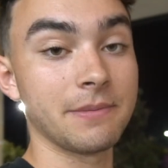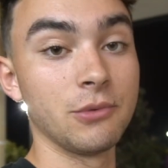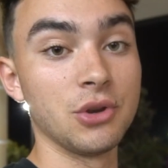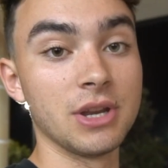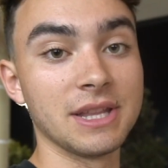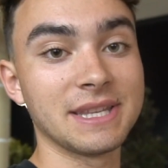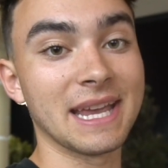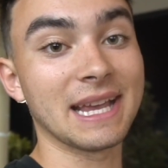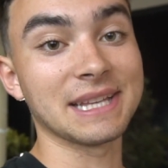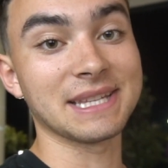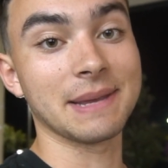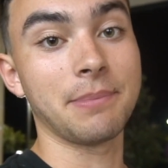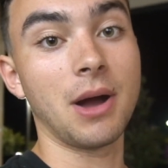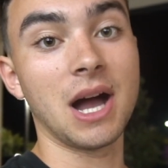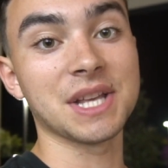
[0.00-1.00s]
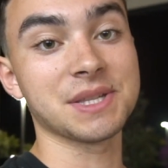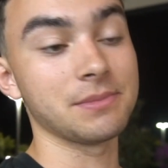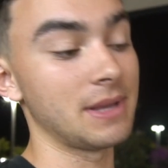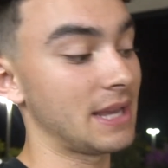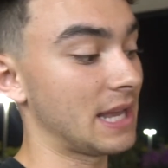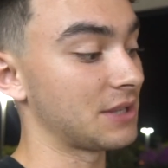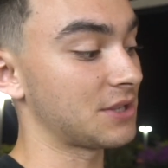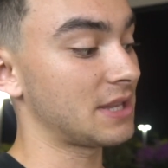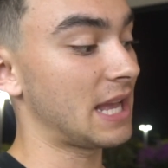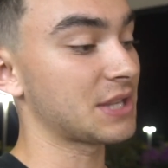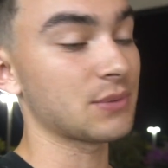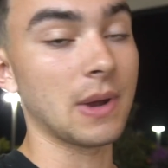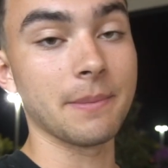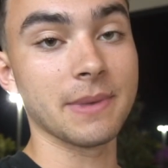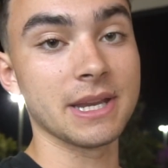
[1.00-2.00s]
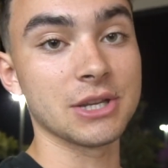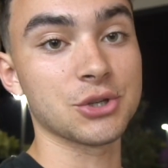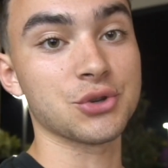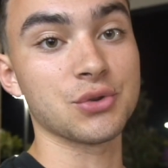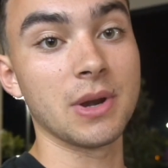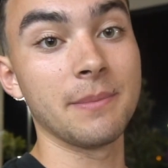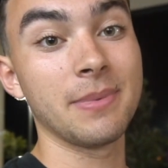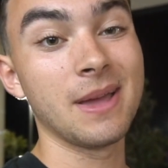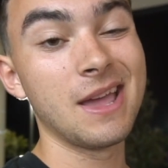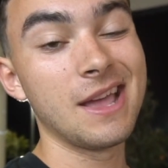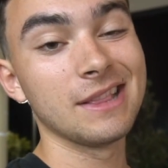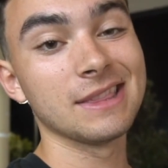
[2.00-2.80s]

a community tank as I possibly can, so that's why I'm getting shrimp.